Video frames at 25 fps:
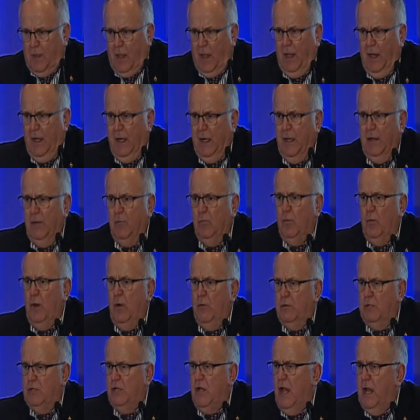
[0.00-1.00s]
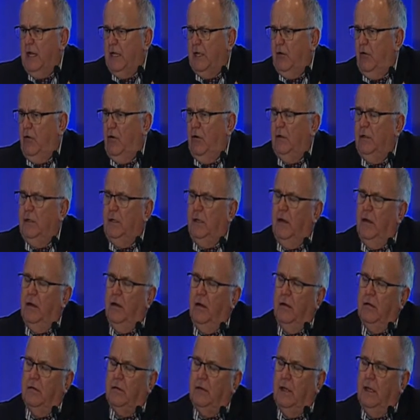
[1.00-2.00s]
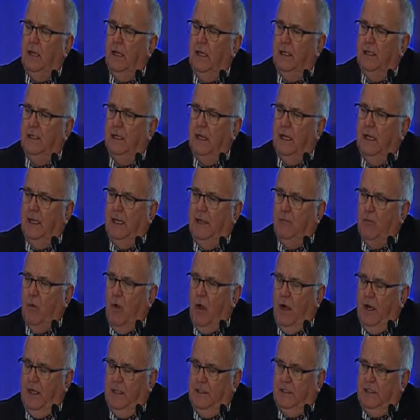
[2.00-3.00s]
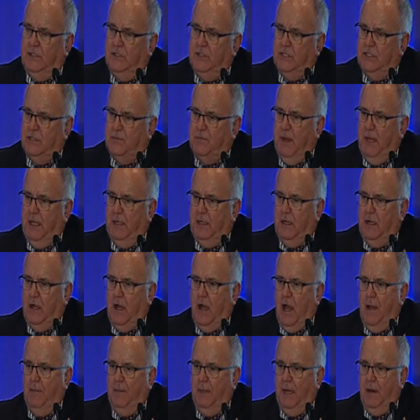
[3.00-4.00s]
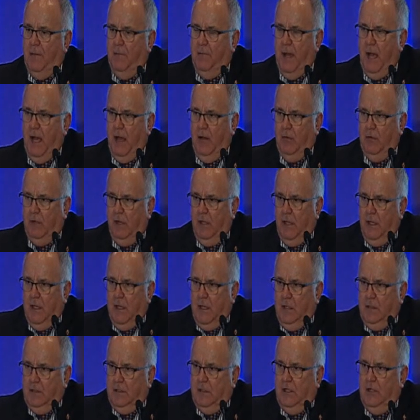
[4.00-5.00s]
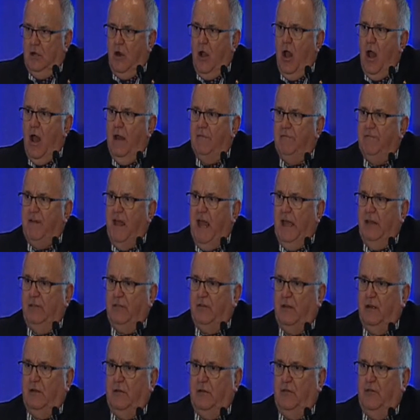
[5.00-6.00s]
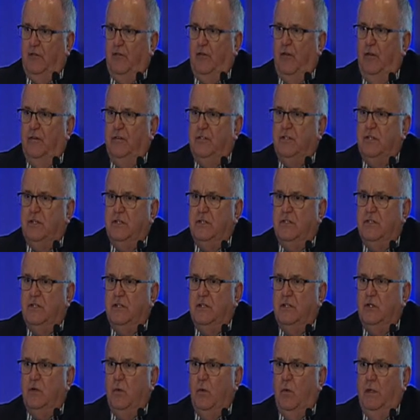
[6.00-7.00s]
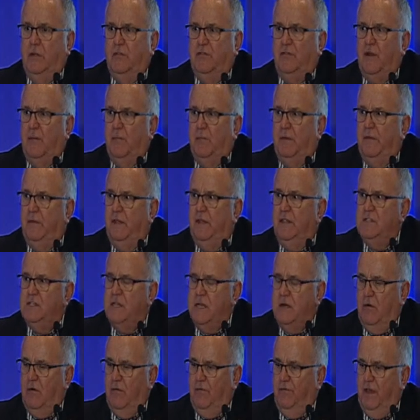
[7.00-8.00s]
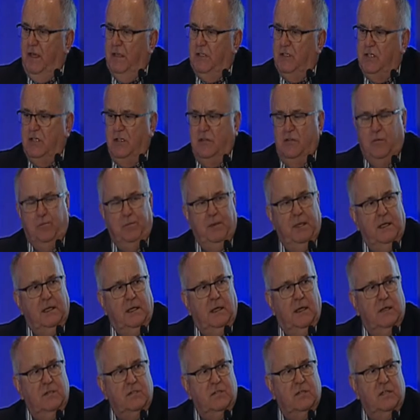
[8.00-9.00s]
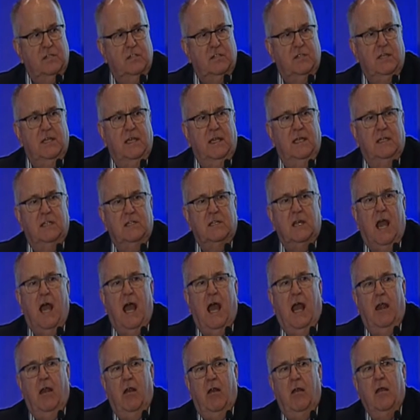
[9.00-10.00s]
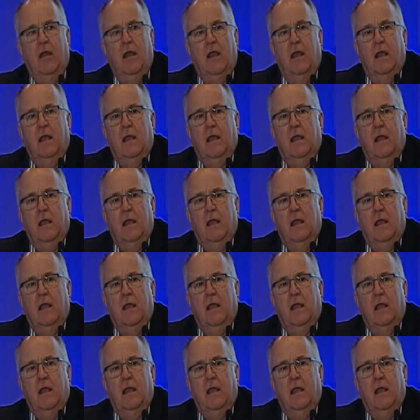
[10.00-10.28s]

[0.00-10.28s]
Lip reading: And that we were talking earlier, and I wanted to just make a comment about the non-vascular surgeons in doing some of these interventions, because it's the entire